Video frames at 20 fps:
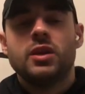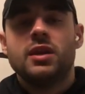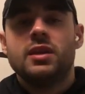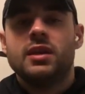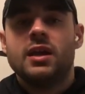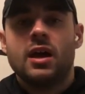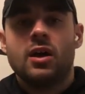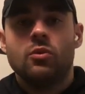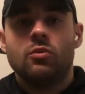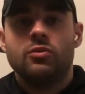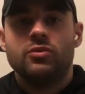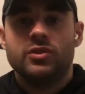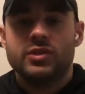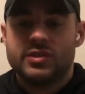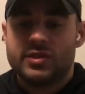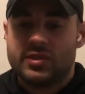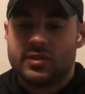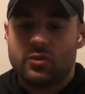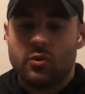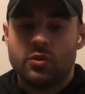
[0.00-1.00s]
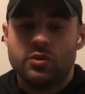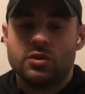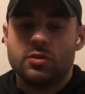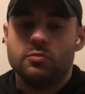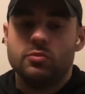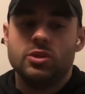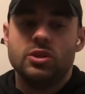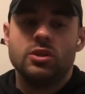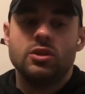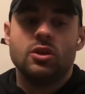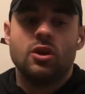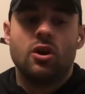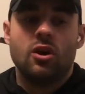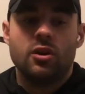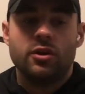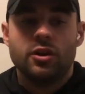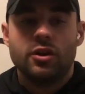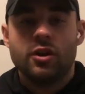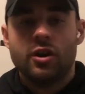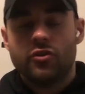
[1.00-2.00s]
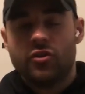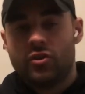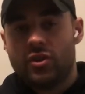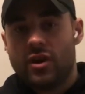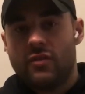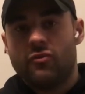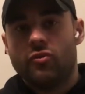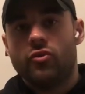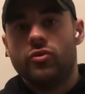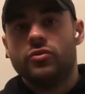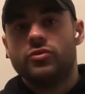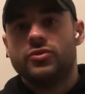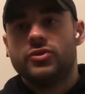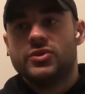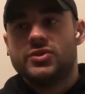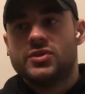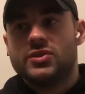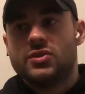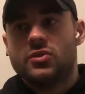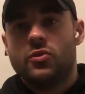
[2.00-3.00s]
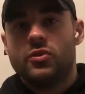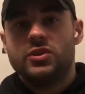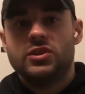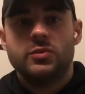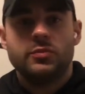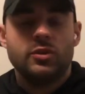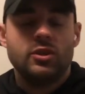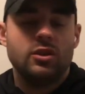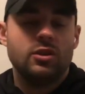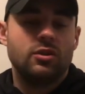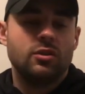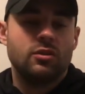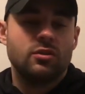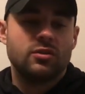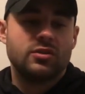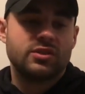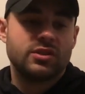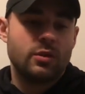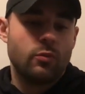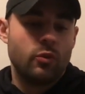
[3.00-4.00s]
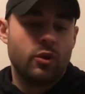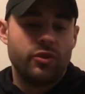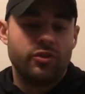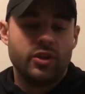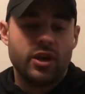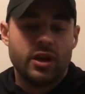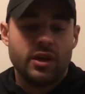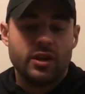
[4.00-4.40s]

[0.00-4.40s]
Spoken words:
Now this is going to be on another level. This is going to be someone that